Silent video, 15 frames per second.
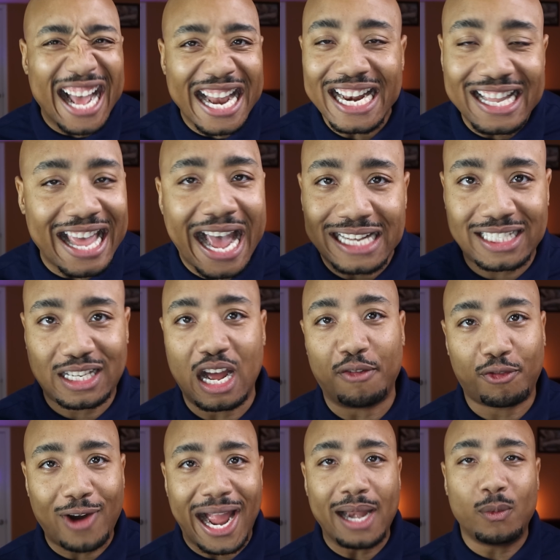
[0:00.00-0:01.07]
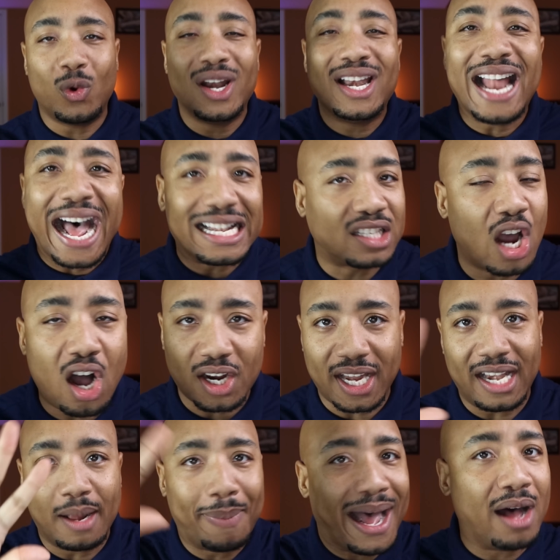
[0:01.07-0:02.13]
none of that stuff, right? We're not
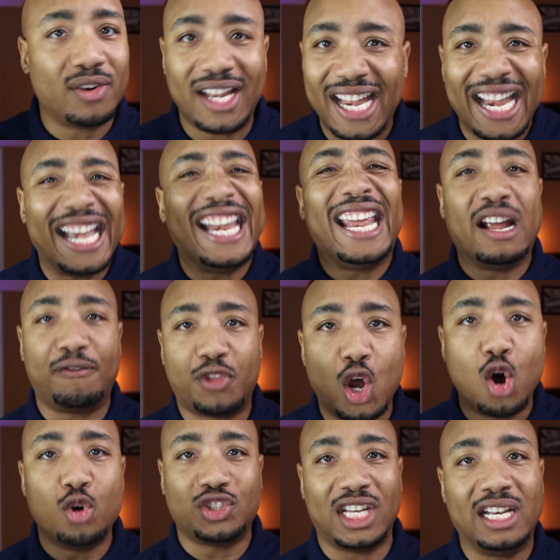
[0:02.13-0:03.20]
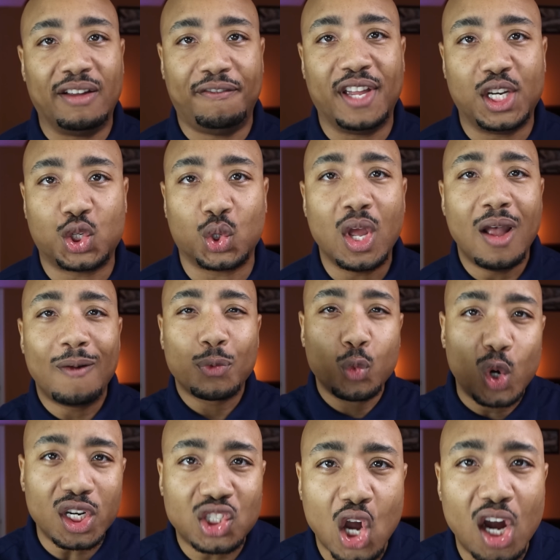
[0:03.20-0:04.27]
talking about any of those individuals.
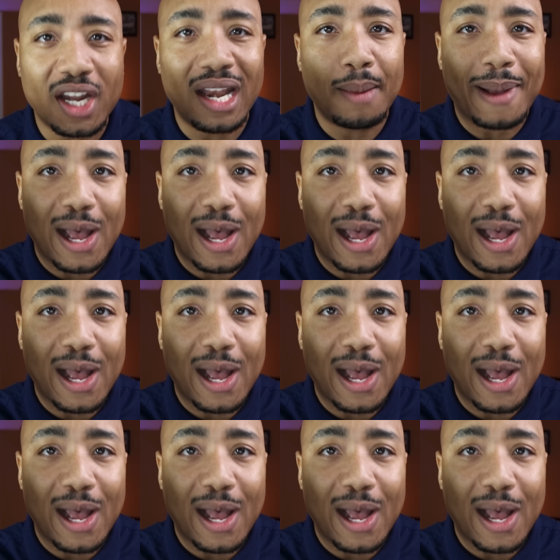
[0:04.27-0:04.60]
We're talking